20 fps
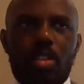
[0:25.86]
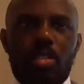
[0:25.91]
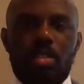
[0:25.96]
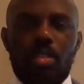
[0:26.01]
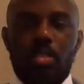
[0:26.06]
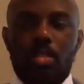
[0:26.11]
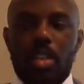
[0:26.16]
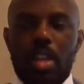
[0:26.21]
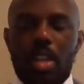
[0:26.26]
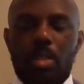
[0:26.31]

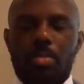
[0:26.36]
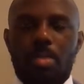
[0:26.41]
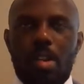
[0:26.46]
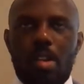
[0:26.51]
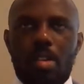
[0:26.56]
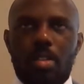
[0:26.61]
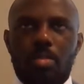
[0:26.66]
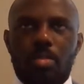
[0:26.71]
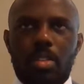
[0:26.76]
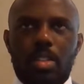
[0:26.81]
the UK
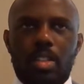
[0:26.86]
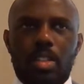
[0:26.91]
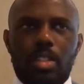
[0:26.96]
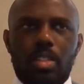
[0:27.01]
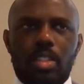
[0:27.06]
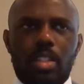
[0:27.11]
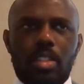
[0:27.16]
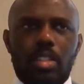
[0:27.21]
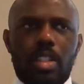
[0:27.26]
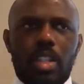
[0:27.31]
Parliament and
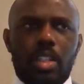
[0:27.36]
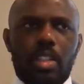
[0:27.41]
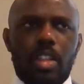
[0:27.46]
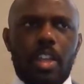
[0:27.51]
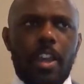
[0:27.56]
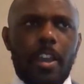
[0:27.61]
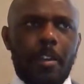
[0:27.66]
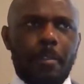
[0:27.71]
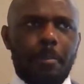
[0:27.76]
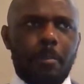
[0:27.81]
things like
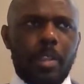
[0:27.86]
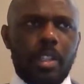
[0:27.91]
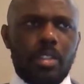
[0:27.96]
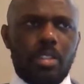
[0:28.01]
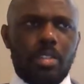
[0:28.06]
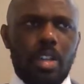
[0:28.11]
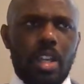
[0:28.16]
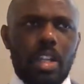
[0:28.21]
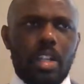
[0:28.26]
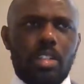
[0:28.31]
that. And
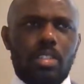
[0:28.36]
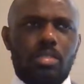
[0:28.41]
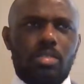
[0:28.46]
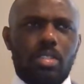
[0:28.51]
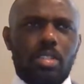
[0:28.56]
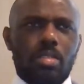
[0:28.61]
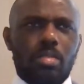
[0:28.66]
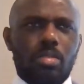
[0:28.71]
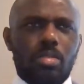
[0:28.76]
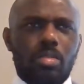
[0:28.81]
so I had a
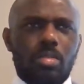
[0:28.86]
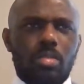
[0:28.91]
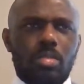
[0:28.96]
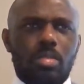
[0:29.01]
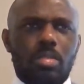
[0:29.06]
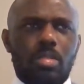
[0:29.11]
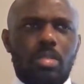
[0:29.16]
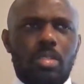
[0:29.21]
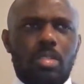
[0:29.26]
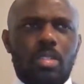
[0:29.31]
general
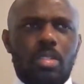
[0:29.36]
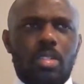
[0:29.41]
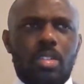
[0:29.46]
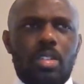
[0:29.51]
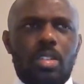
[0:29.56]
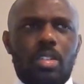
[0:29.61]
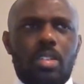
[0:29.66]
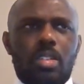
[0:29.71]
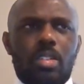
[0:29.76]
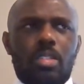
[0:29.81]

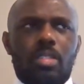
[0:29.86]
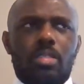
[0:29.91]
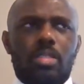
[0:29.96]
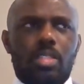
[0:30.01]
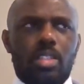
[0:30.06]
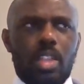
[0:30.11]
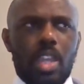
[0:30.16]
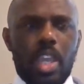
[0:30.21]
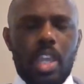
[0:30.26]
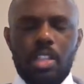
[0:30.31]

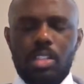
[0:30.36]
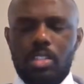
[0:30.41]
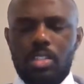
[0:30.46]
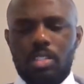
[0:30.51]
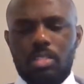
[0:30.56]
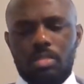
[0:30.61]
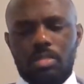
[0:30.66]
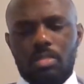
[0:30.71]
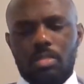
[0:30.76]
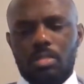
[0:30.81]

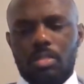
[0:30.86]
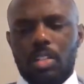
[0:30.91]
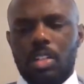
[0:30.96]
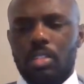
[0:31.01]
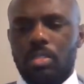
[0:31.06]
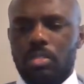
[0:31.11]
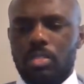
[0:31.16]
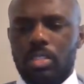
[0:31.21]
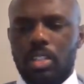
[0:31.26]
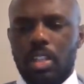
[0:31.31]
tangential
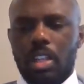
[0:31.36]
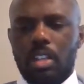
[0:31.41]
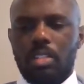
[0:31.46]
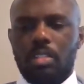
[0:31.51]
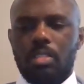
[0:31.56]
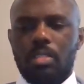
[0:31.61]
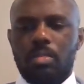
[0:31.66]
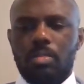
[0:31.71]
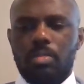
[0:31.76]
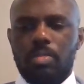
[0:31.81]

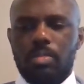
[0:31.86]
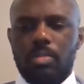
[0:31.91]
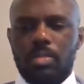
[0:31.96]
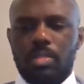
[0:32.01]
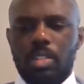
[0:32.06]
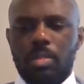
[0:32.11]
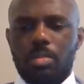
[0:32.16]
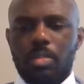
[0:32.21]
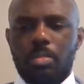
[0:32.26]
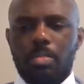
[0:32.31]
understanding of
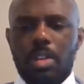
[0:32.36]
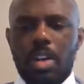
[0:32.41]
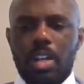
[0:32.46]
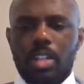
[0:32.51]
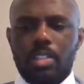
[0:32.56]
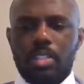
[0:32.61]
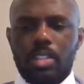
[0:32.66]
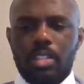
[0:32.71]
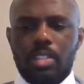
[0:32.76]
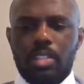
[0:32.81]
some of the
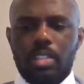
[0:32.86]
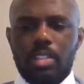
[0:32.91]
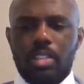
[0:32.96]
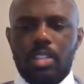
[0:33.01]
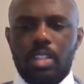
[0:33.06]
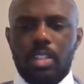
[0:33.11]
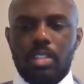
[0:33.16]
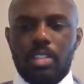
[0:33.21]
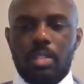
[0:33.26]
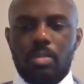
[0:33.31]
politics and
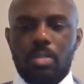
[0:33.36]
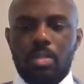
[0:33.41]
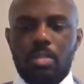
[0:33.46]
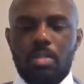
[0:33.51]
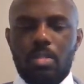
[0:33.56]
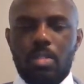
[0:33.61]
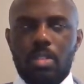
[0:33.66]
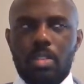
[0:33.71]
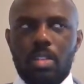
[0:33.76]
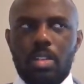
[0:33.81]
things that were
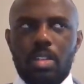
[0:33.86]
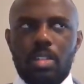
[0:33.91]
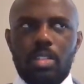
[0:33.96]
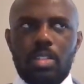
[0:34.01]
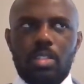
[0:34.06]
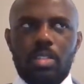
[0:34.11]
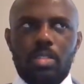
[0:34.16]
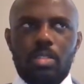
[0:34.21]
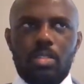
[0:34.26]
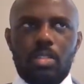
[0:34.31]
going on
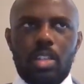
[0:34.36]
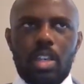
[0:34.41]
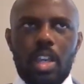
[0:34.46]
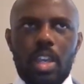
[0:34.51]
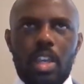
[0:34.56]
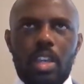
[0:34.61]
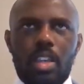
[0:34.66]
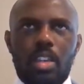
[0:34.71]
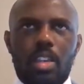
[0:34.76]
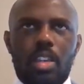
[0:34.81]
in the
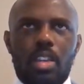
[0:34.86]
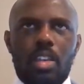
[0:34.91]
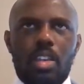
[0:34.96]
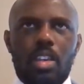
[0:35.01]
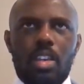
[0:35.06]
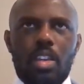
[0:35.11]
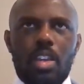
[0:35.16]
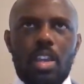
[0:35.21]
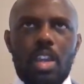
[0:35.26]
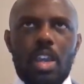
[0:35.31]
UK.
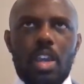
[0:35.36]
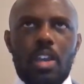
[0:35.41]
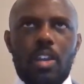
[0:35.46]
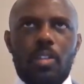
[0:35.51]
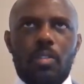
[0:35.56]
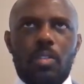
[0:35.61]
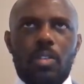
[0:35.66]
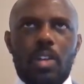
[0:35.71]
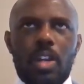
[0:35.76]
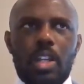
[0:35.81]

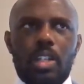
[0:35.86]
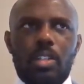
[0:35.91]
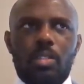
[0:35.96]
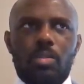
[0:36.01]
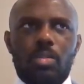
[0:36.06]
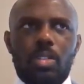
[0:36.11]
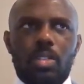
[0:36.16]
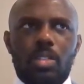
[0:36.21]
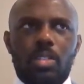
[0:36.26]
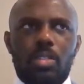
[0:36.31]
However, I
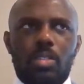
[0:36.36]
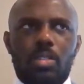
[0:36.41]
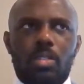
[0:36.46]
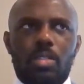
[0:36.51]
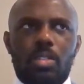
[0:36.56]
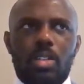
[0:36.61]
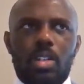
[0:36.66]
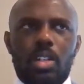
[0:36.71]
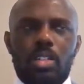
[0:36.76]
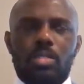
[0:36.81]
didn't really
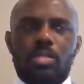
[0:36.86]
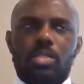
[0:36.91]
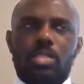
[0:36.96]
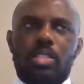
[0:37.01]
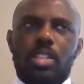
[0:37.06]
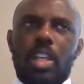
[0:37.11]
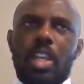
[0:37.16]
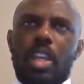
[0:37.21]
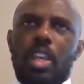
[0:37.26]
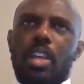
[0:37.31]

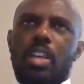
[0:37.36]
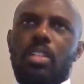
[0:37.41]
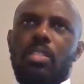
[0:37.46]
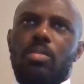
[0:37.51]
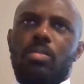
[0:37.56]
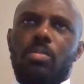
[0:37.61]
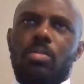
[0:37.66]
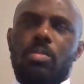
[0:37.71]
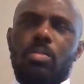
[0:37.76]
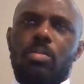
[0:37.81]

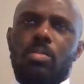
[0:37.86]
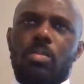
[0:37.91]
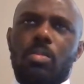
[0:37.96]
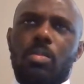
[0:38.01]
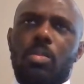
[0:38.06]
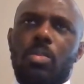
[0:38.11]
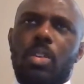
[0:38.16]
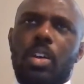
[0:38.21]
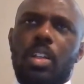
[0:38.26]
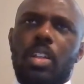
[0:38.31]
understand
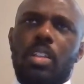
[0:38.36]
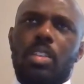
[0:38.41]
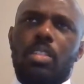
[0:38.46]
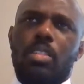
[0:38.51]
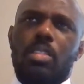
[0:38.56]
what